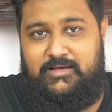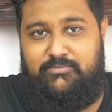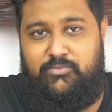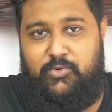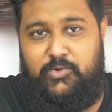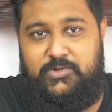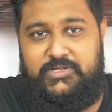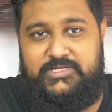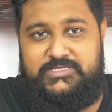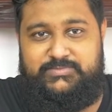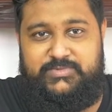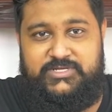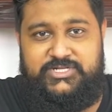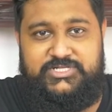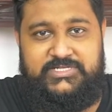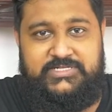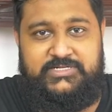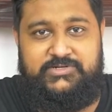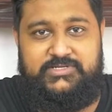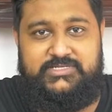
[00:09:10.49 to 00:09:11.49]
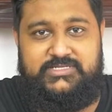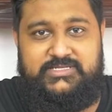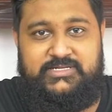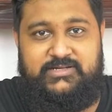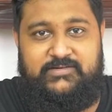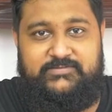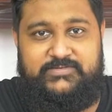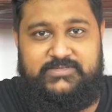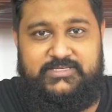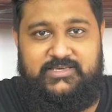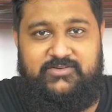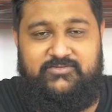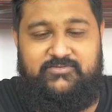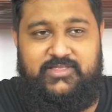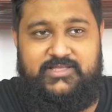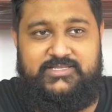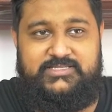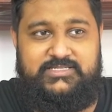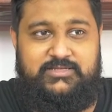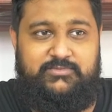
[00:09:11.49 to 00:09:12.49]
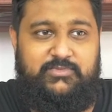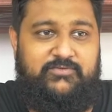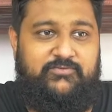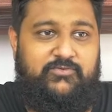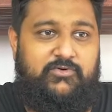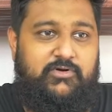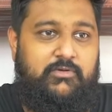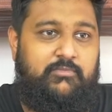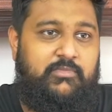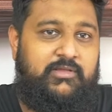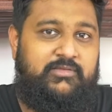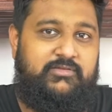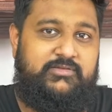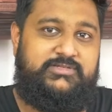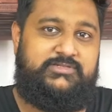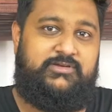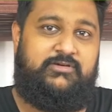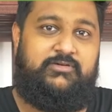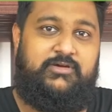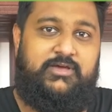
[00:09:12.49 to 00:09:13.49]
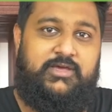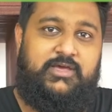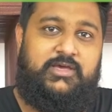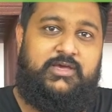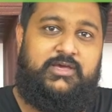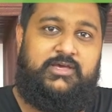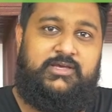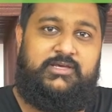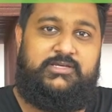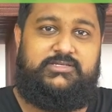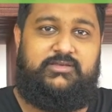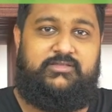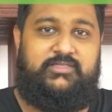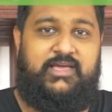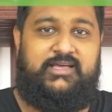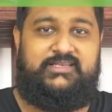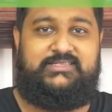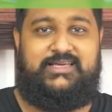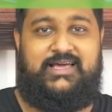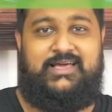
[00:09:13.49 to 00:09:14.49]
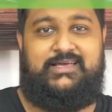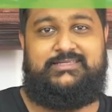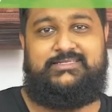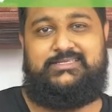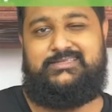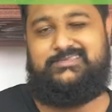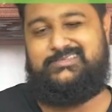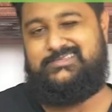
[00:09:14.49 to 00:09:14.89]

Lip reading: Paul has been generous enough to give this to me for a month or so. So thanks, guys.